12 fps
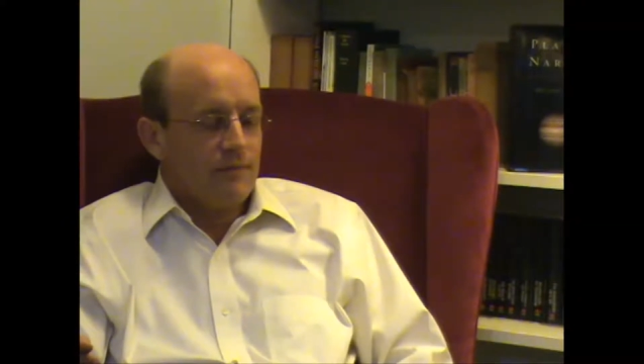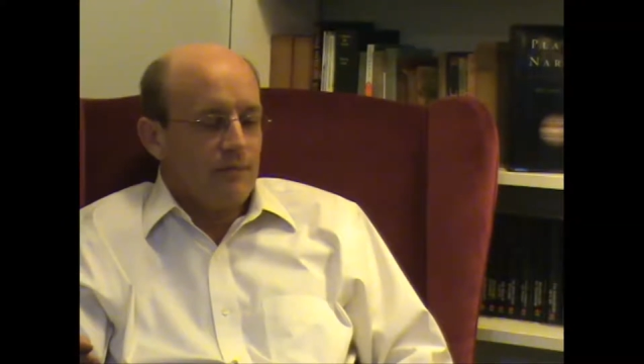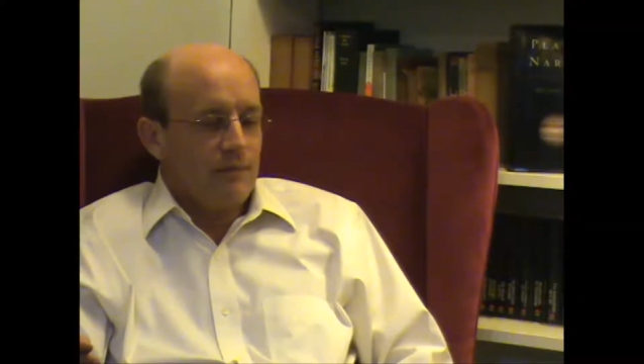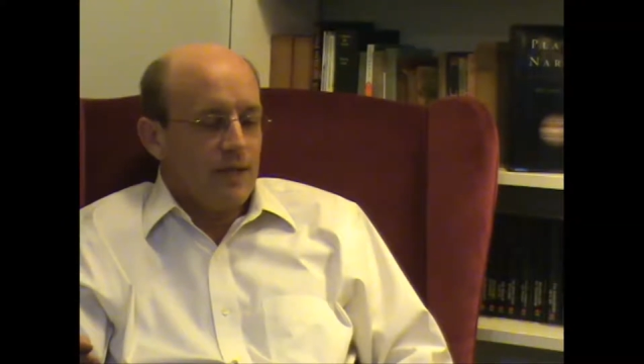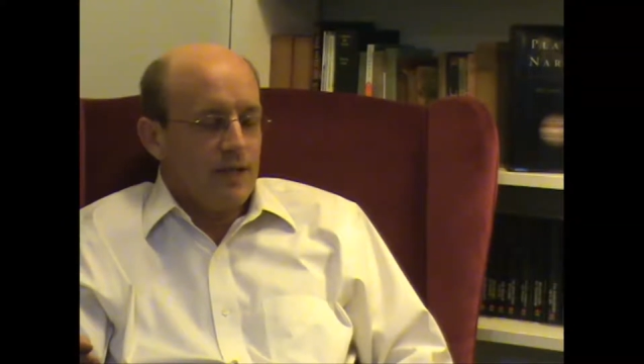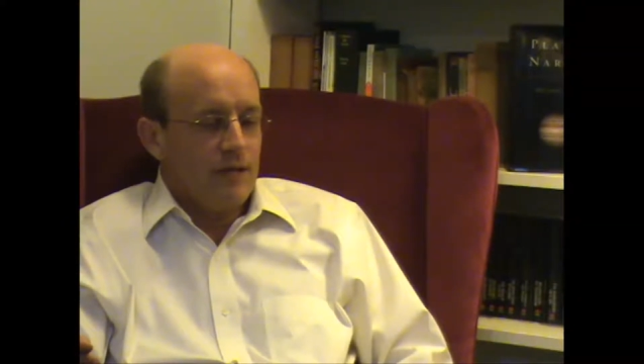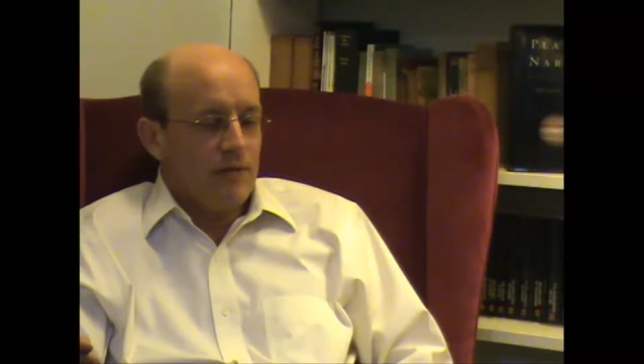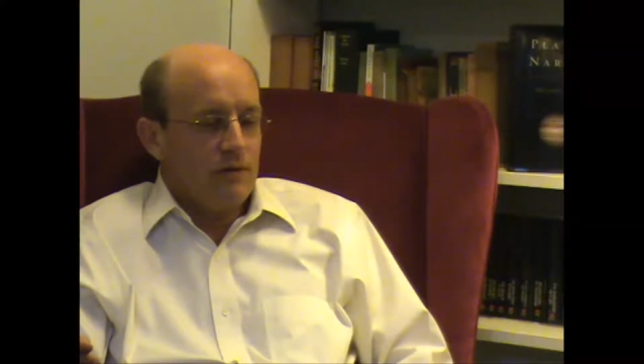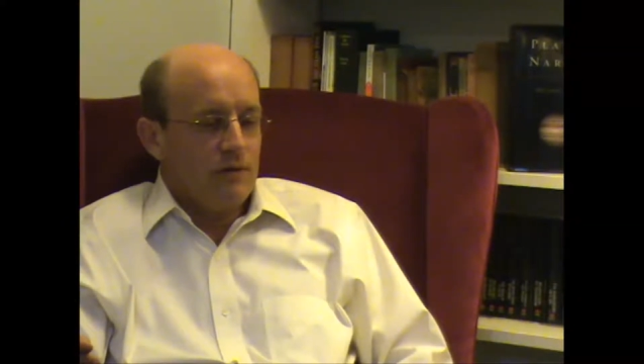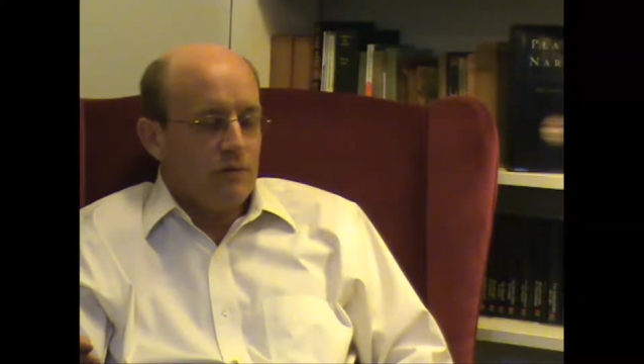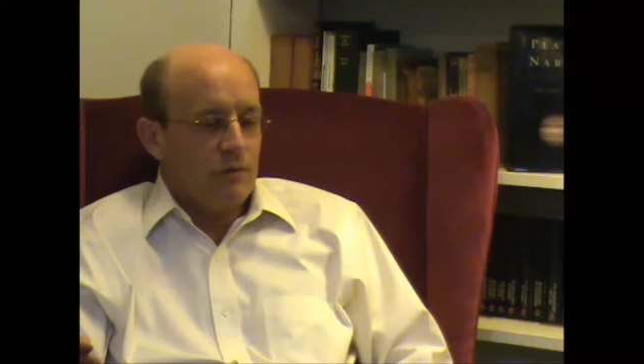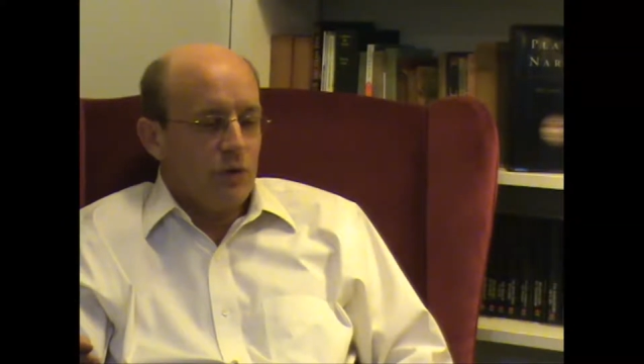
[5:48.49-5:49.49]

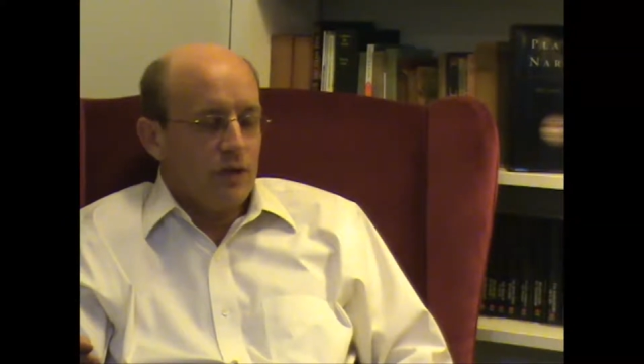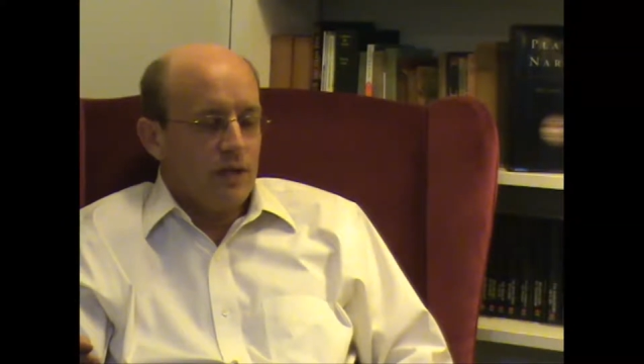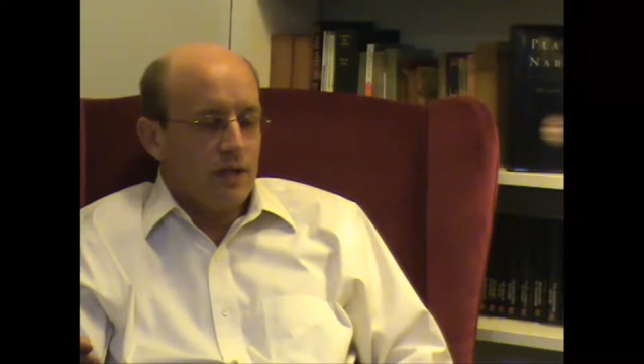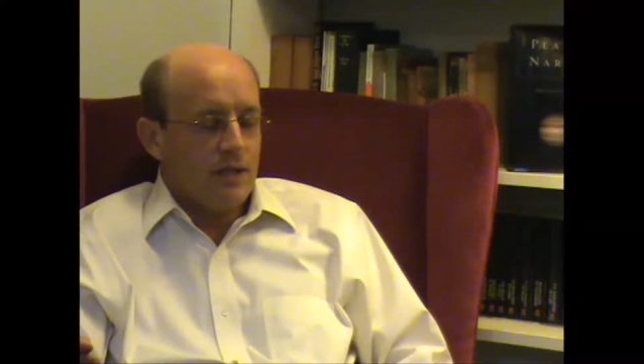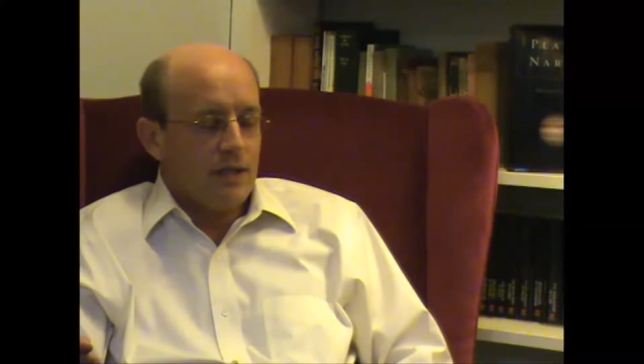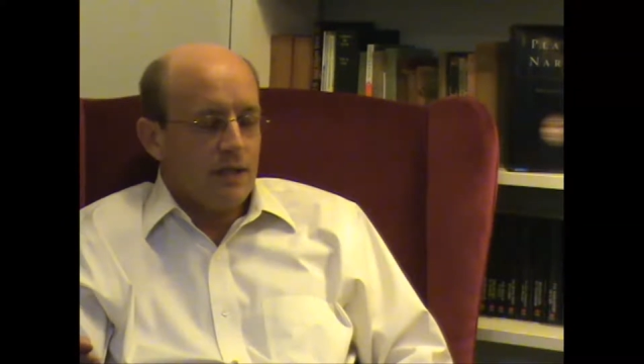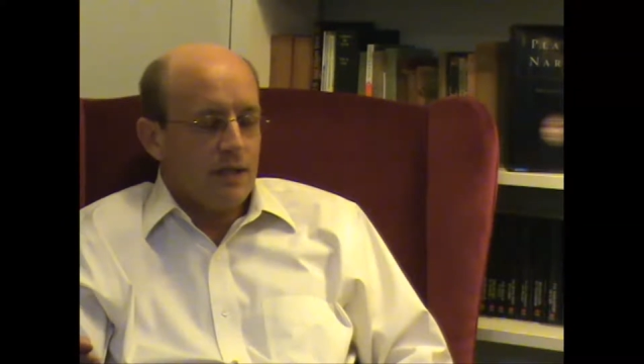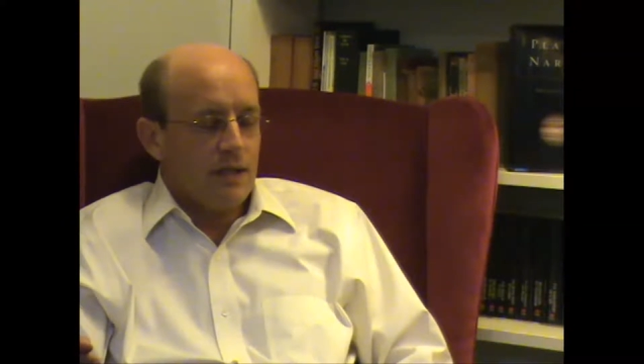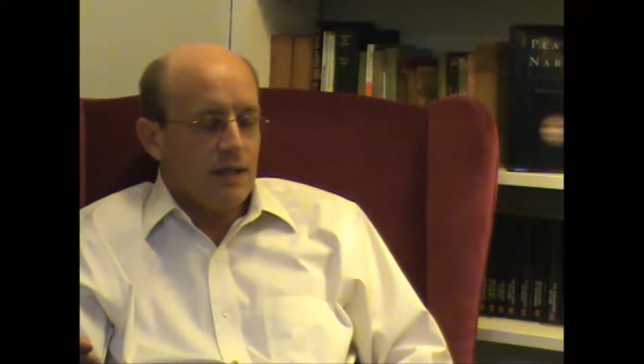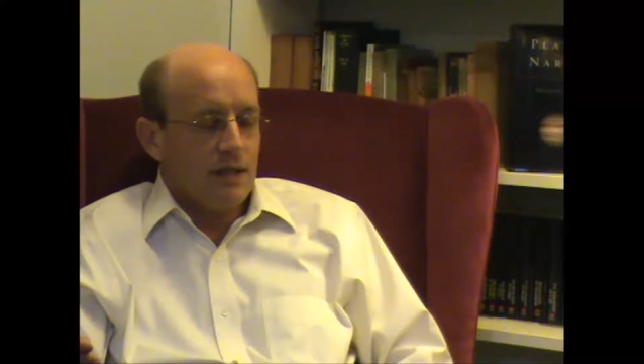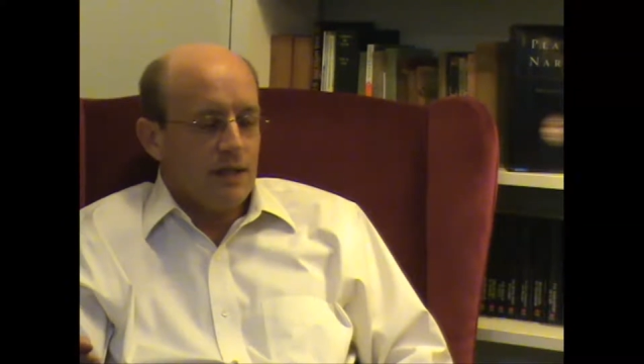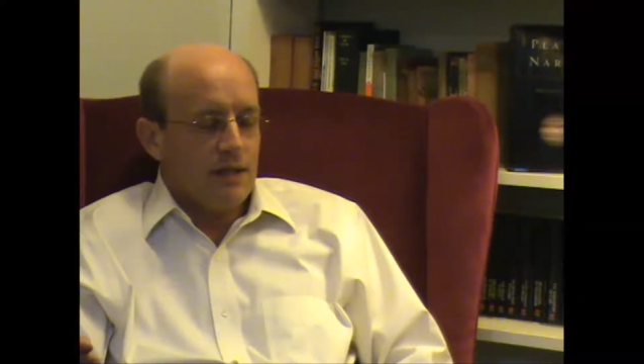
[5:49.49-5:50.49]
medieval woodcuts and things
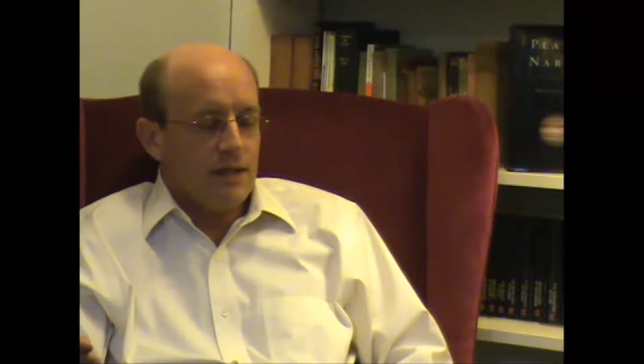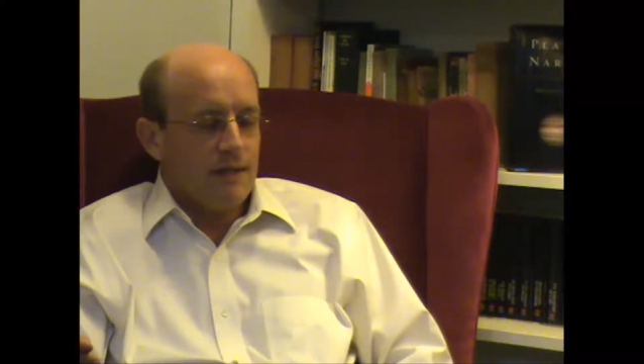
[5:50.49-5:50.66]
like that.